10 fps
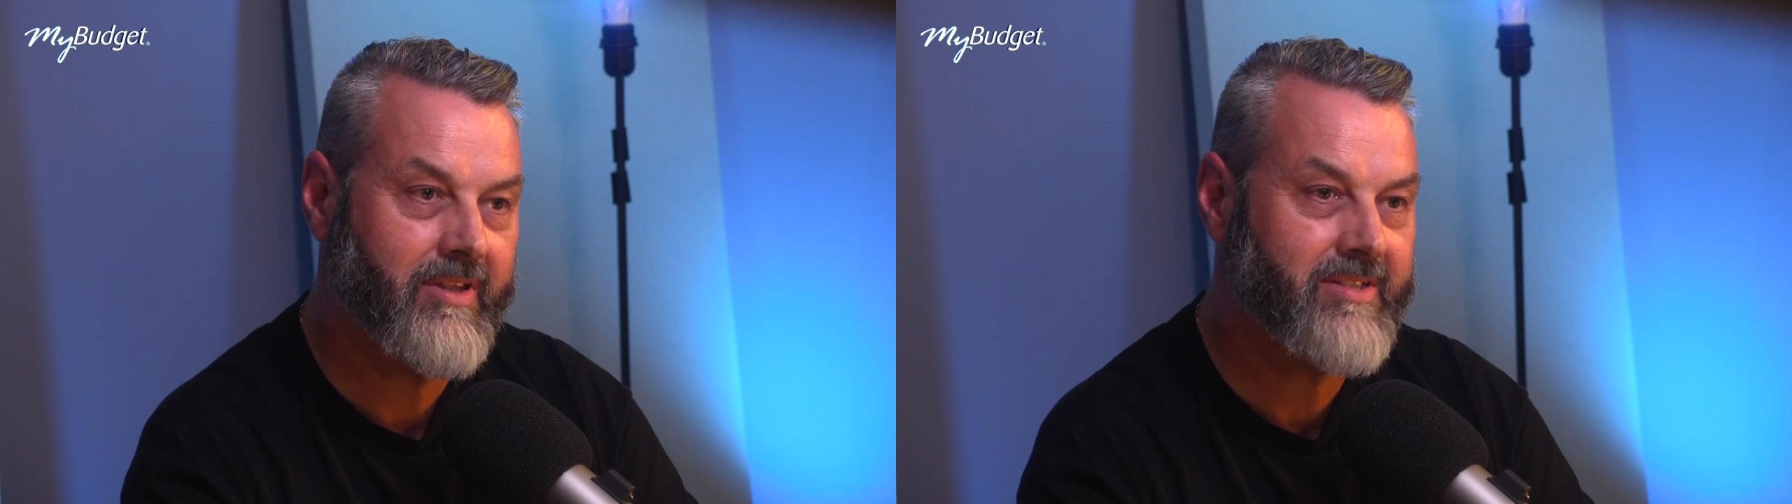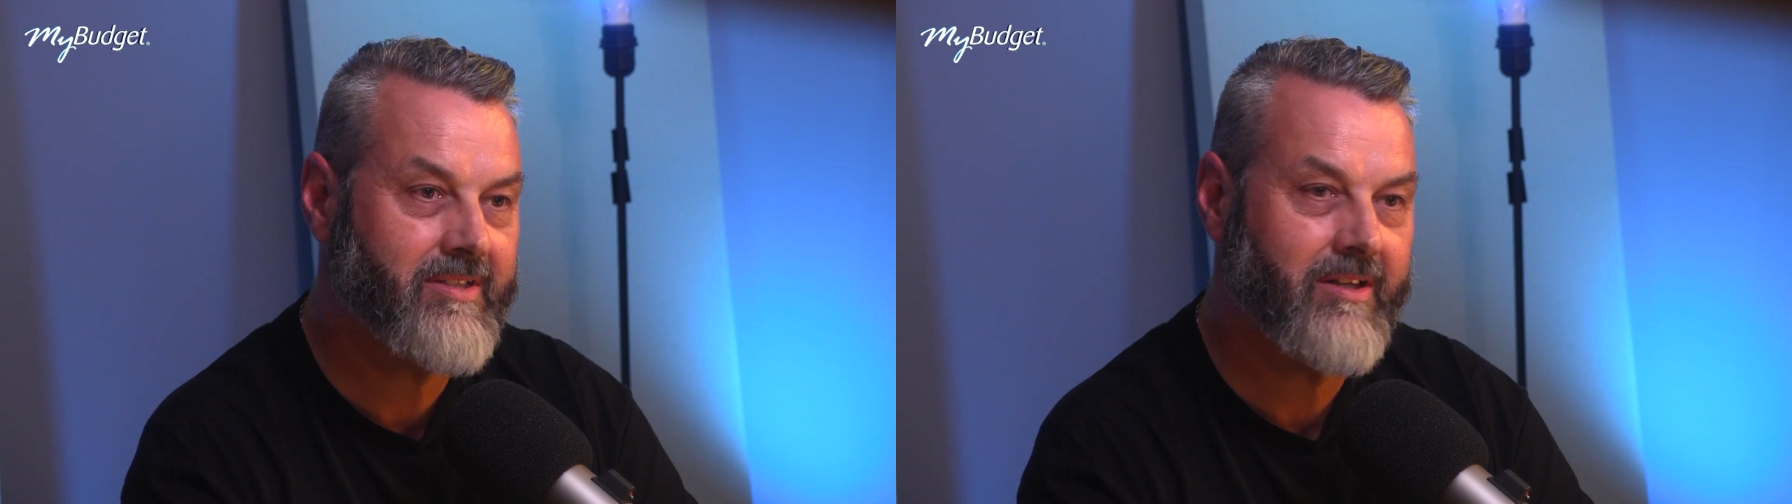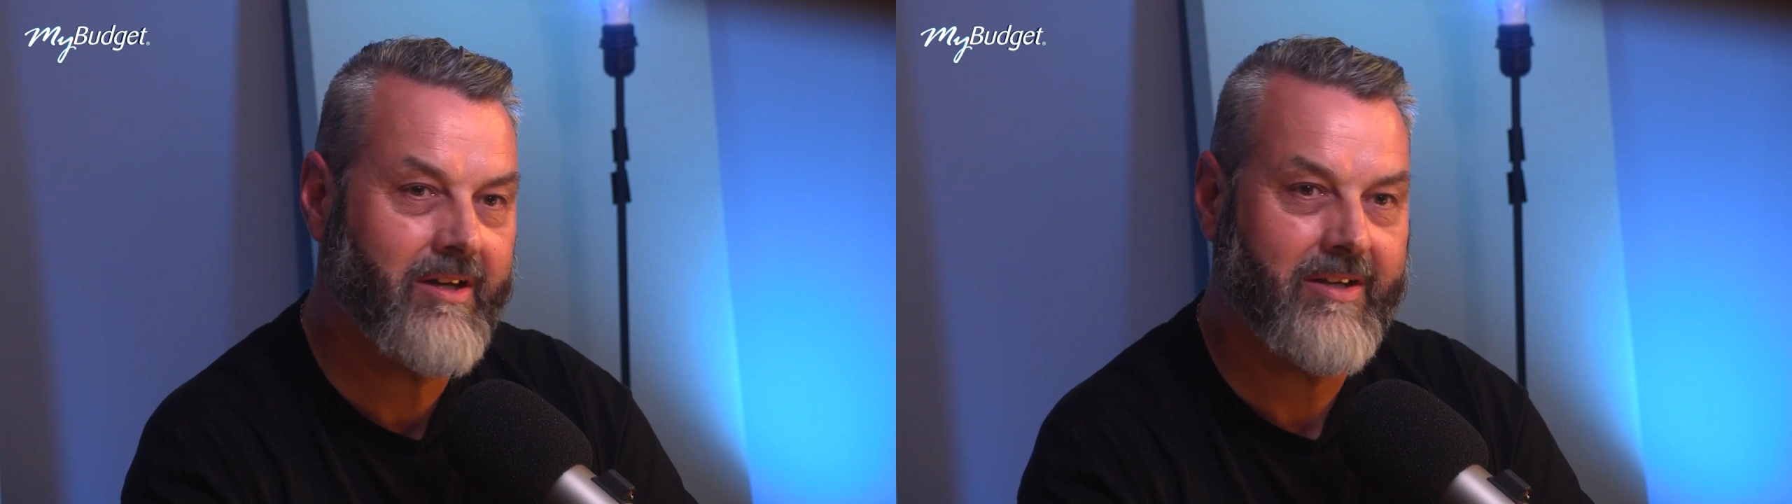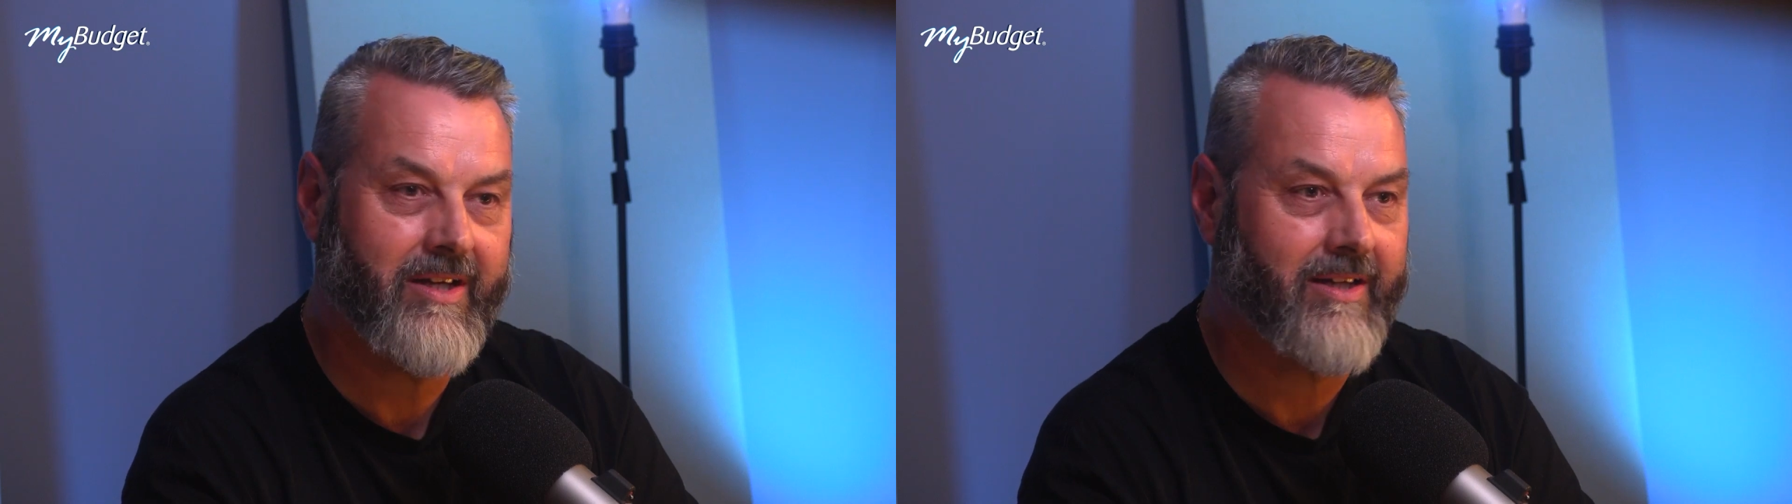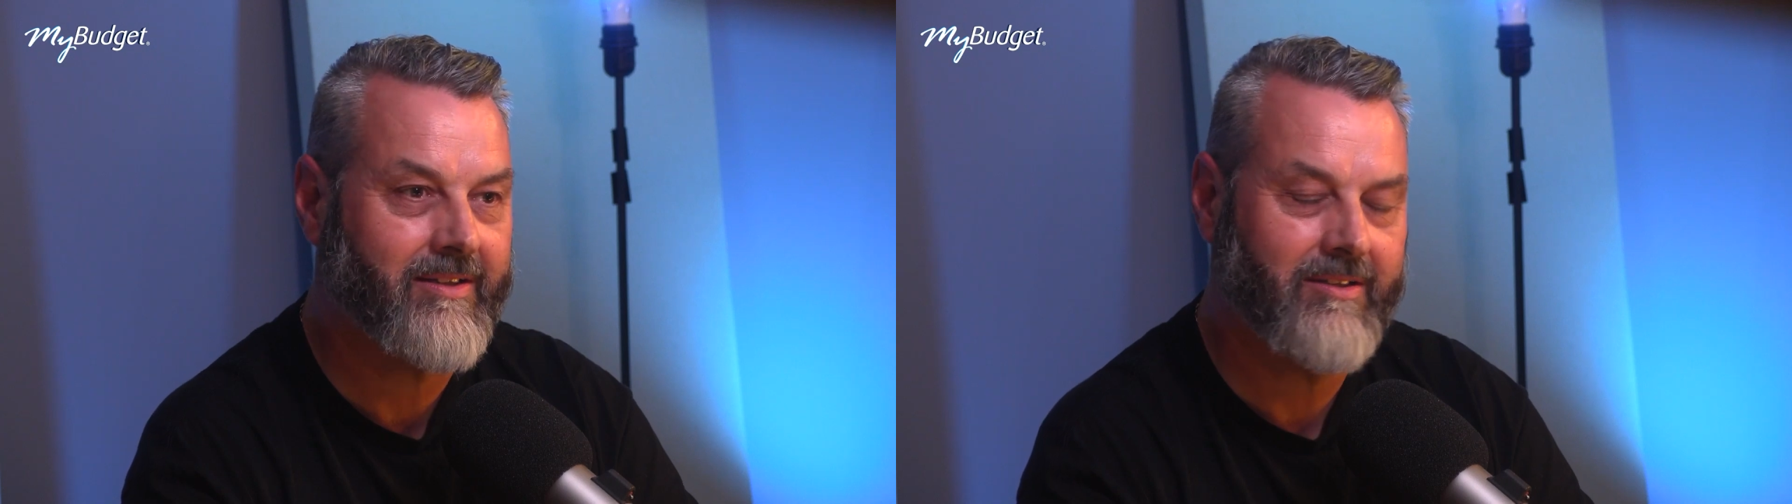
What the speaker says: There's no doubt.